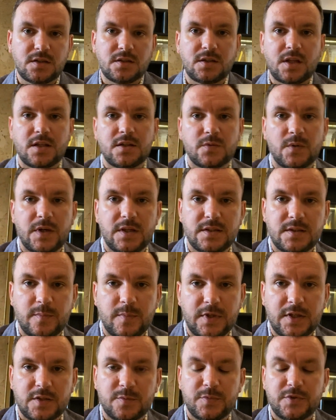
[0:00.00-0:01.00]
that's why it's the
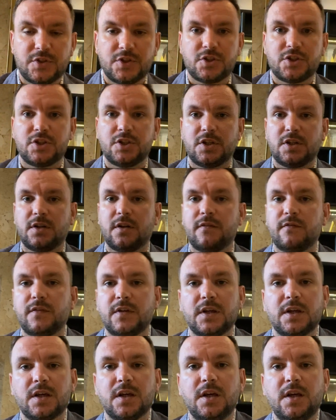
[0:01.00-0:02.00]
biggest position, and I
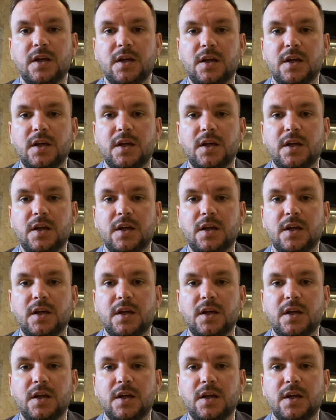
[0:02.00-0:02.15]
think